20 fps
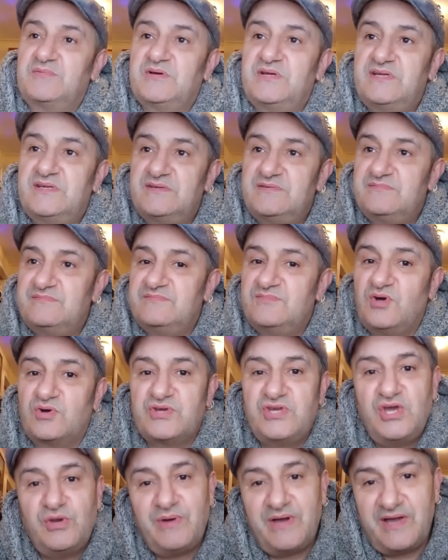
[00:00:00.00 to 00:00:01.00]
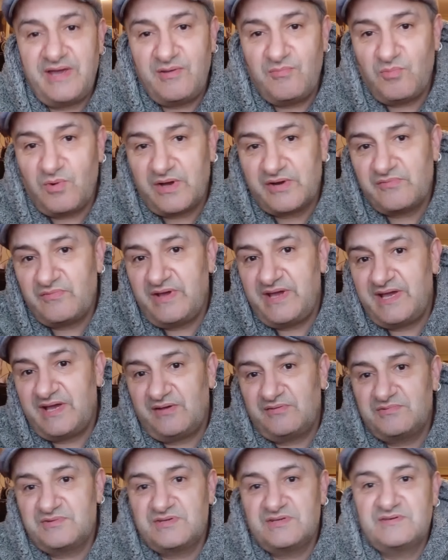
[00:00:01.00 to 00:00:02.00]
to knock you out in one
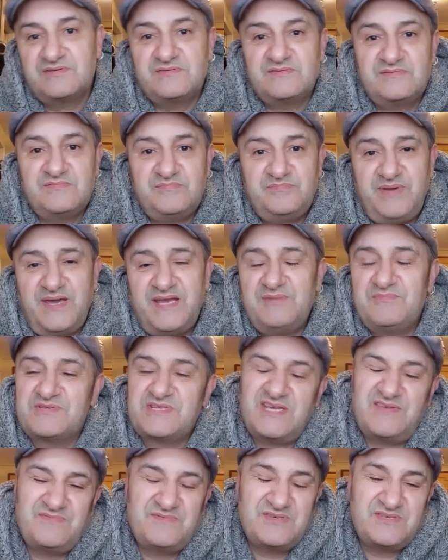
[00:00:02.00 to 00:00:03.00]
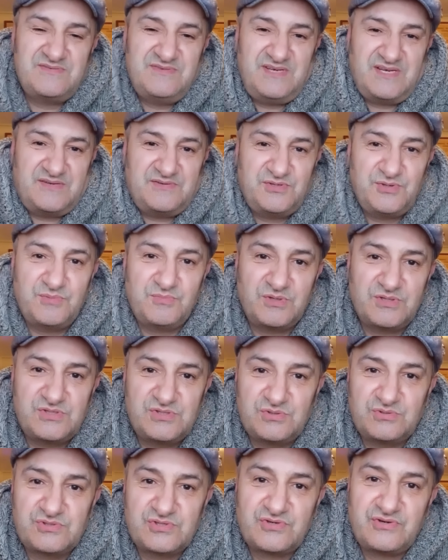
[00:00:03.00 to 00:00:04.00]
round." And Ben was even, you know, doing what
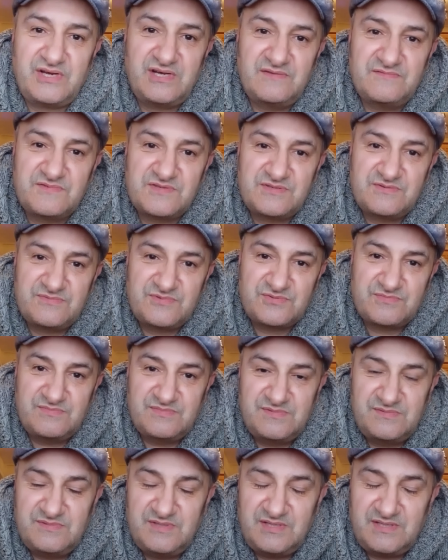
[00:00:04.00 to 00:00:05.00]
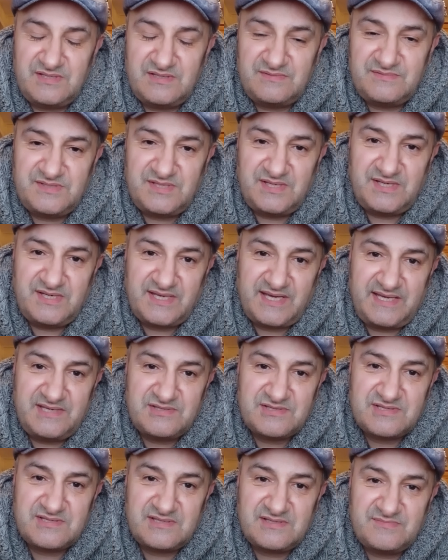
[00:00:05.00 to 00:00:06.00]
George Groves did
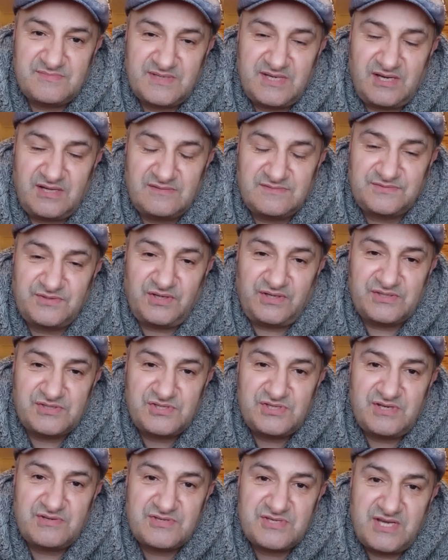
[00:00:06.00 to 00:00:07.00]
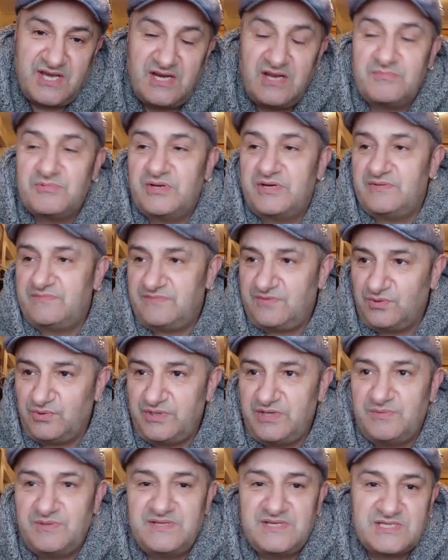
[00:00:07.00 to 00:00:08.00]
against Carl Froch, you know, saying, I'm going to
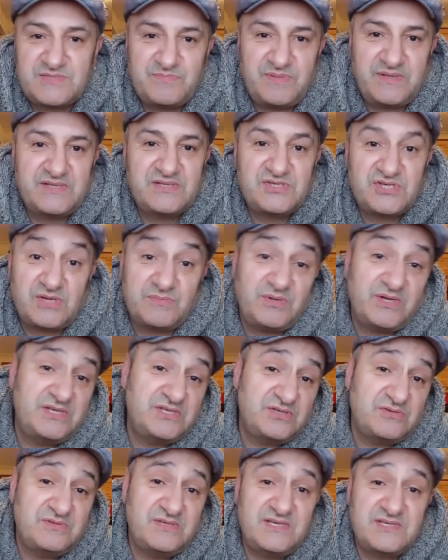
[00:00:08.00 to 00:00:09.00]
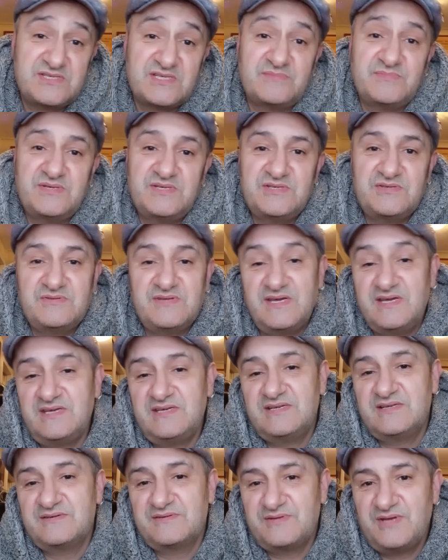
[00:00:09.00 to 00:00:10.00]
floor you with this punch. I might do this. I might do that.
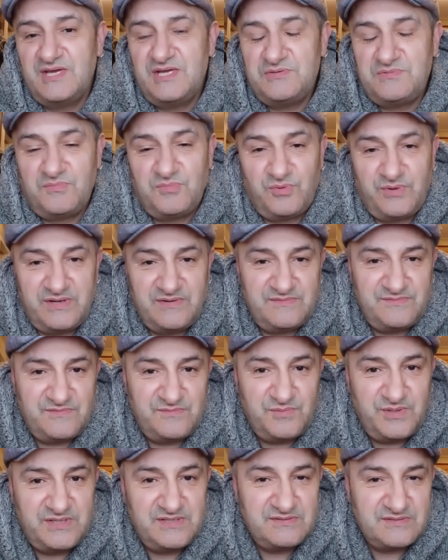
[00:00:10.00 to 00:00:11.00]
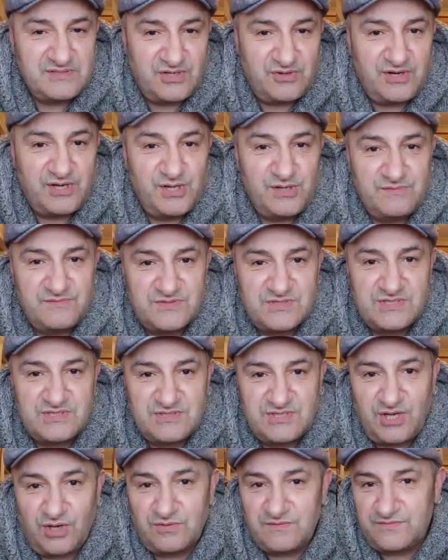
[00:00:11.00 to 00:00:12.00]
You know, remember when Groves
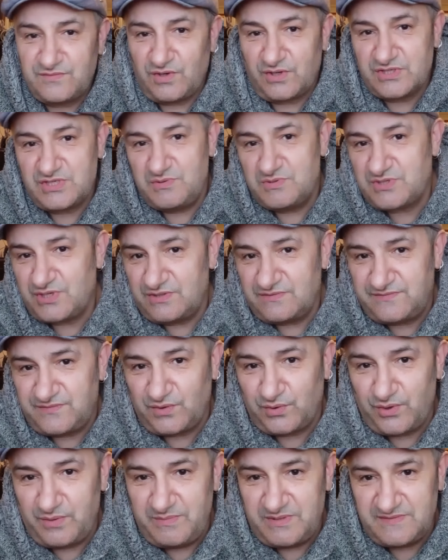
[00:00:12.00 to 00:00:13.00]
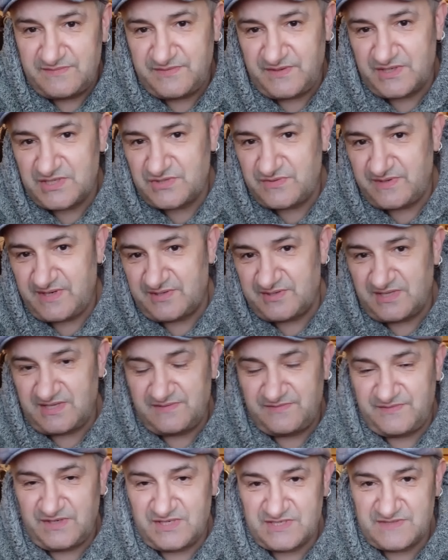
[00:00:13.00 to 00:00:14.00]
told Froch he was going to floor him in the first round of
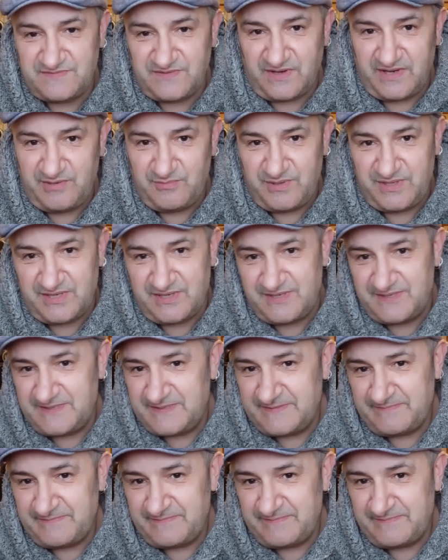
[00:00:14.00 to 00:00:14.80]
their first fight with a